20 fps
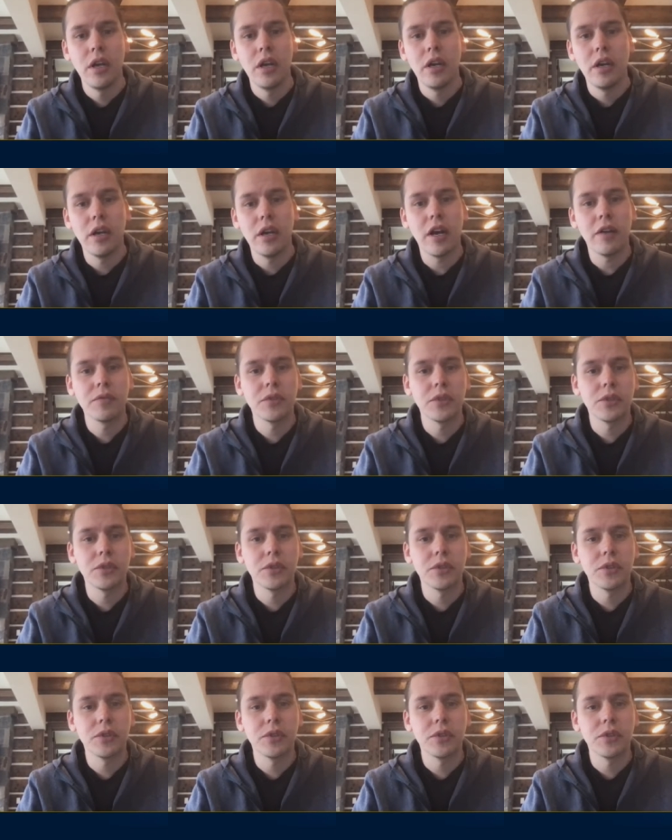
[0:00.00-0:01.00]
And after
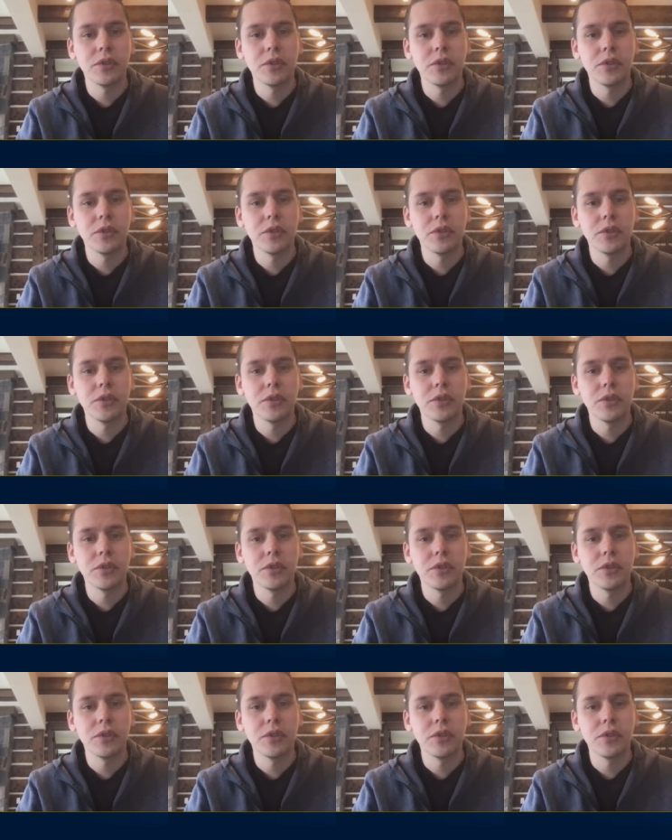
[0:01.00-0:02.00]
some thought, we
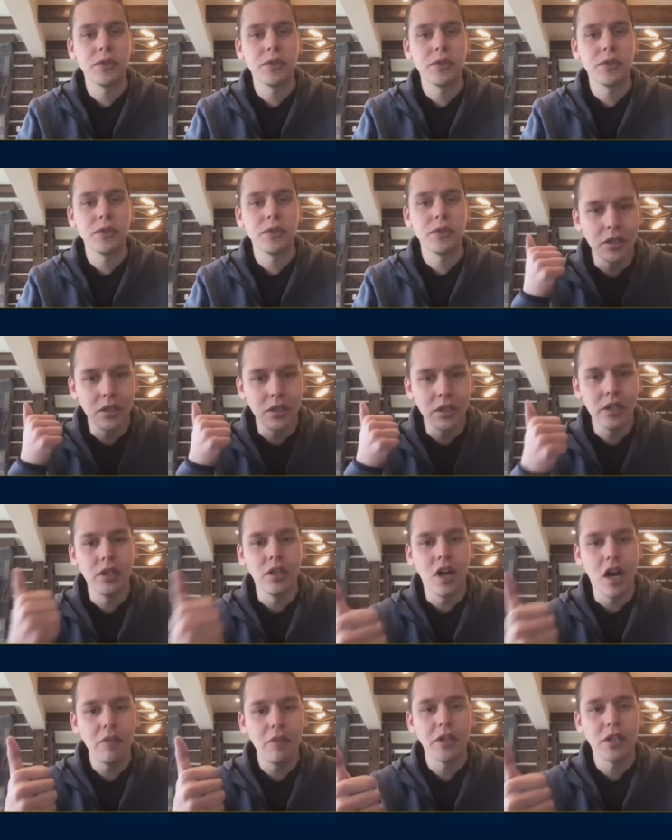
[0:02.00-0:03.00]
decided it needs to be
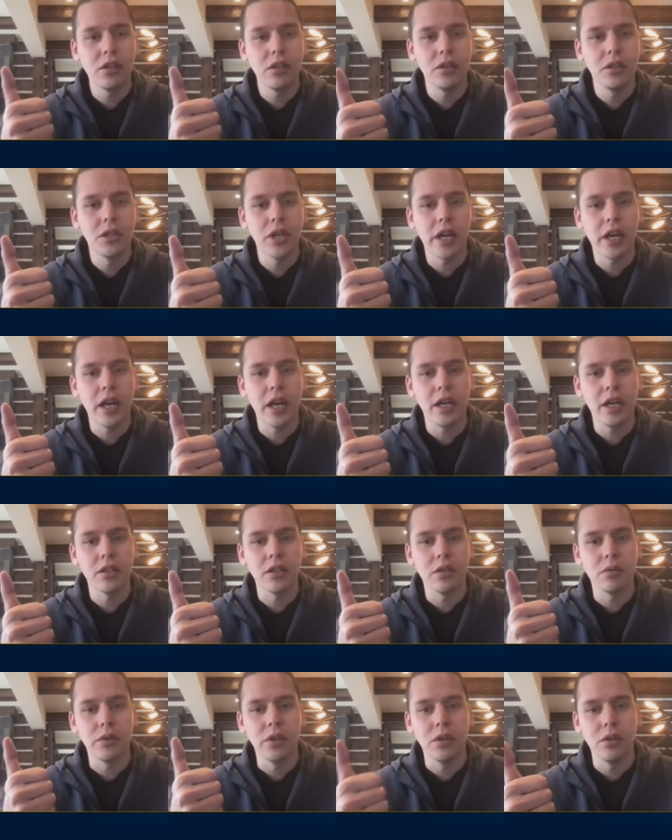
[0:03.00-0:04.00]
economically
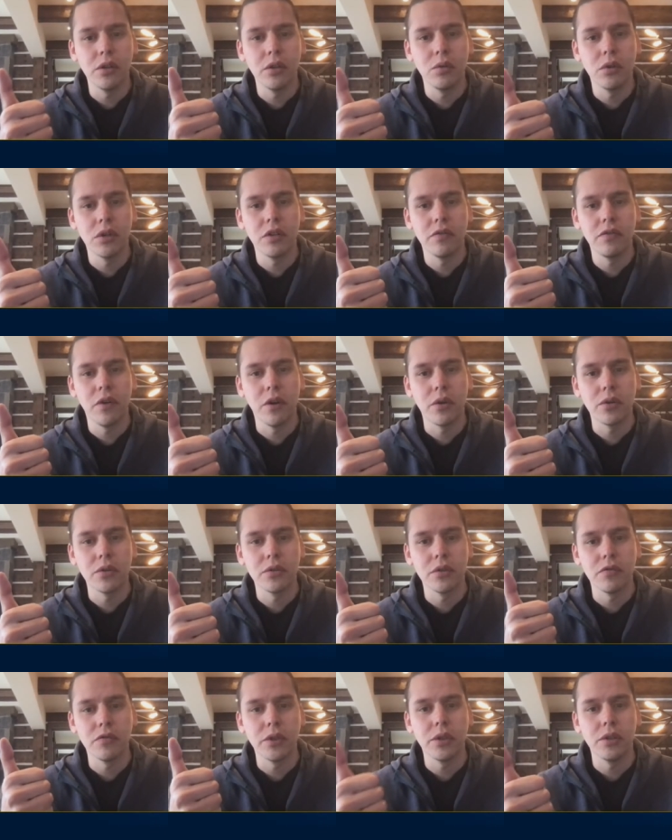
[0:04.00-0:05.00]
gigantic. We only want to
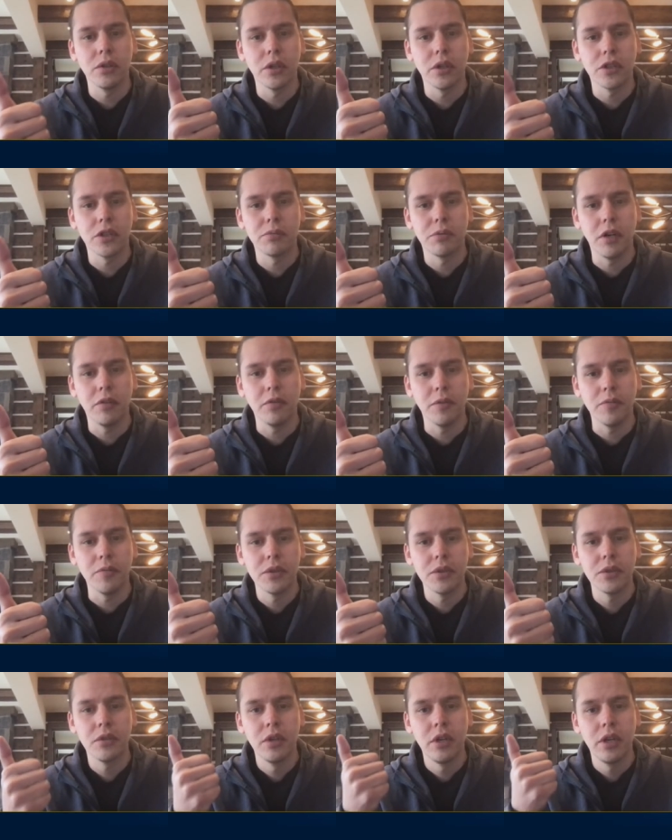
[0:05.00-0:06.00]
focus on very large
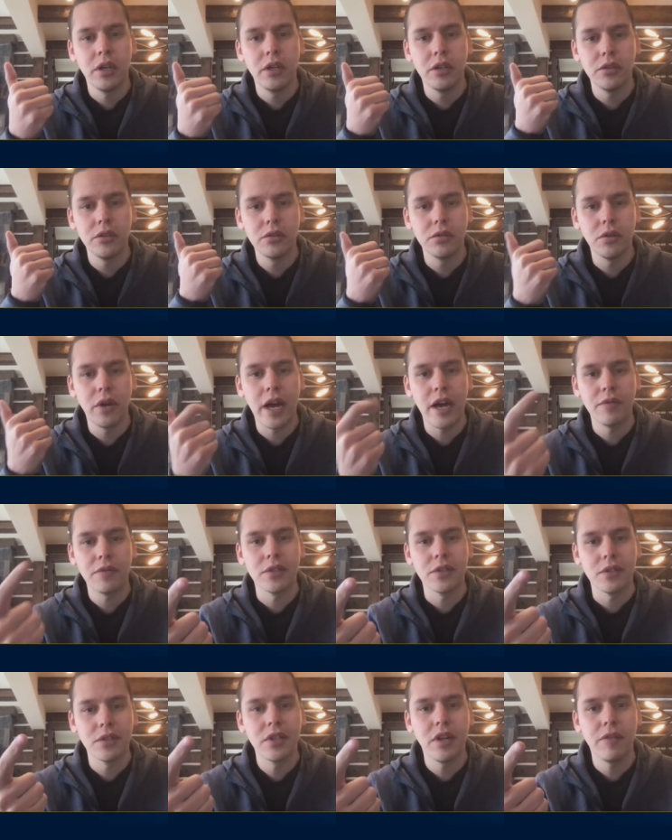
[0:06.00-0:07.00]
problems. It needs to have
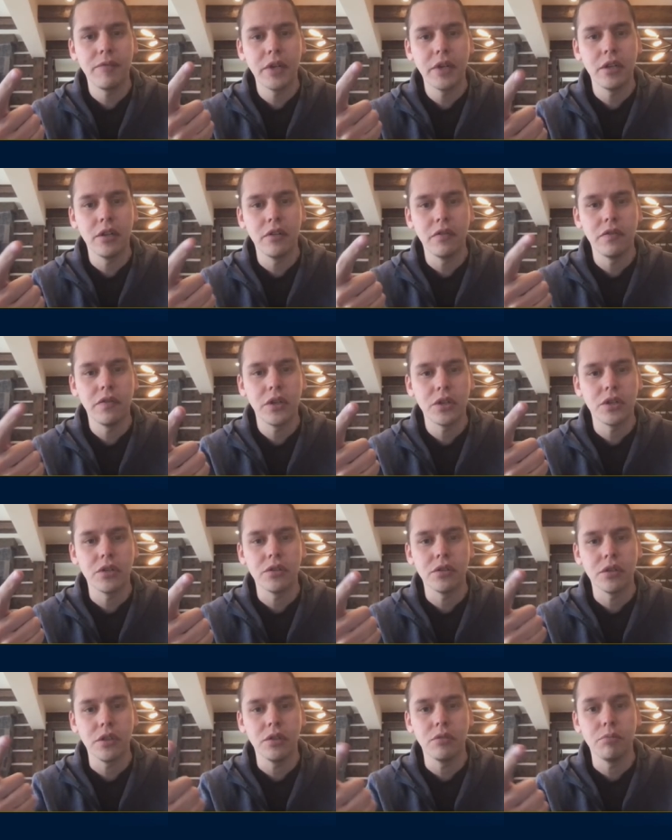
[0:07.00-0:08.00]
systemic
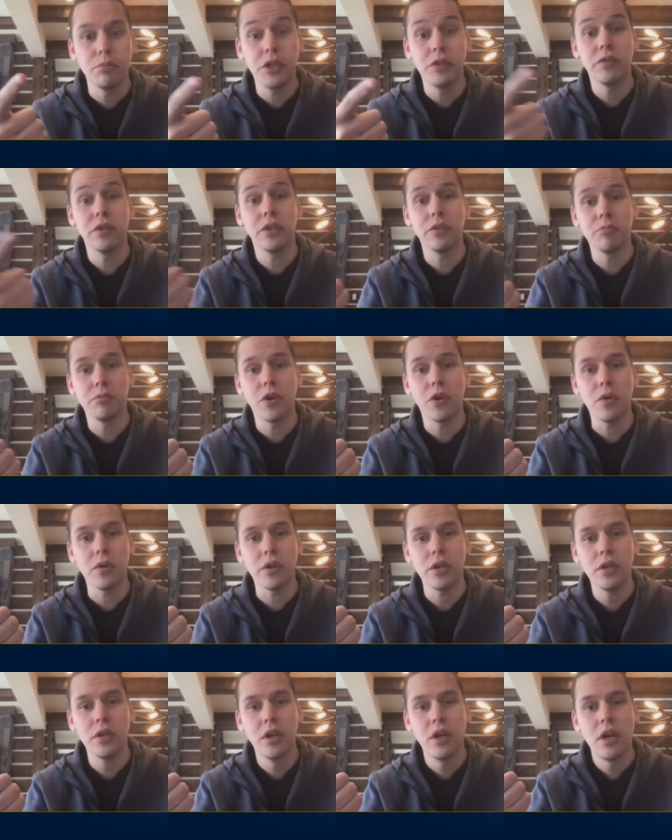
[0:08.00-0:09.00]
inefficiency or be very
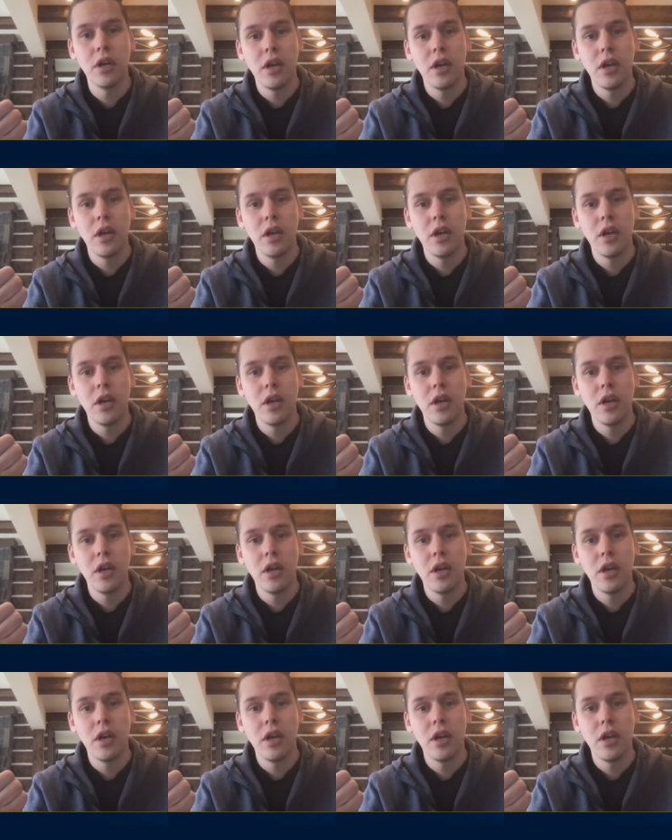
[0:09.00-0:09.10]
broken.